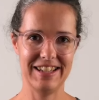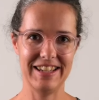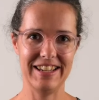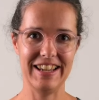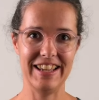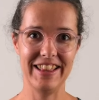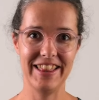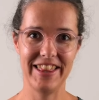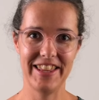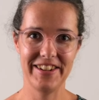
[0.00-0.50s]

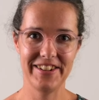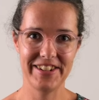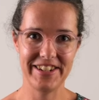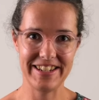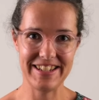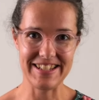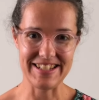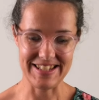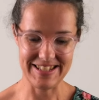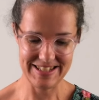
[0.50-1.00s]
And there
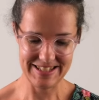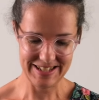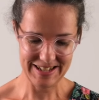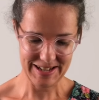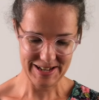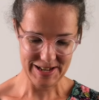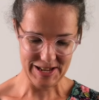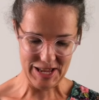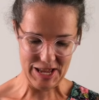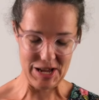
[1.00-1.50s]
it is,
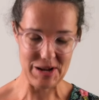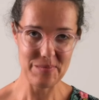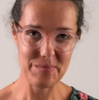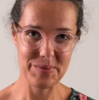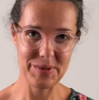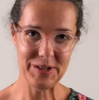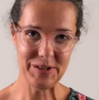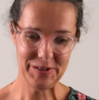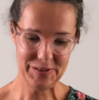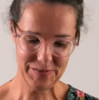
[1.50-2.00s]
our
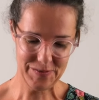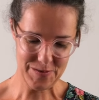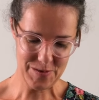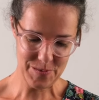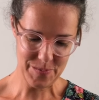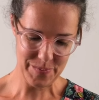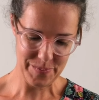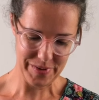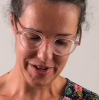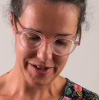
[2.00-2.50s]

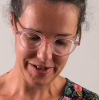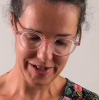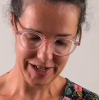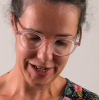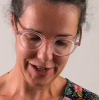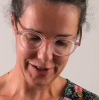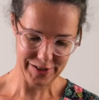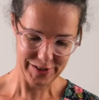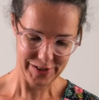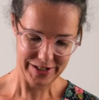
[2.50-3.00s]
beautiful
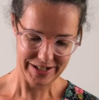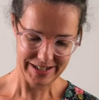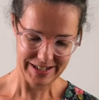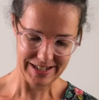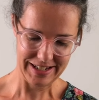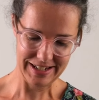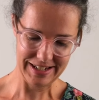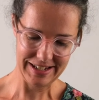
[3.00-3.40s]
berry coulis.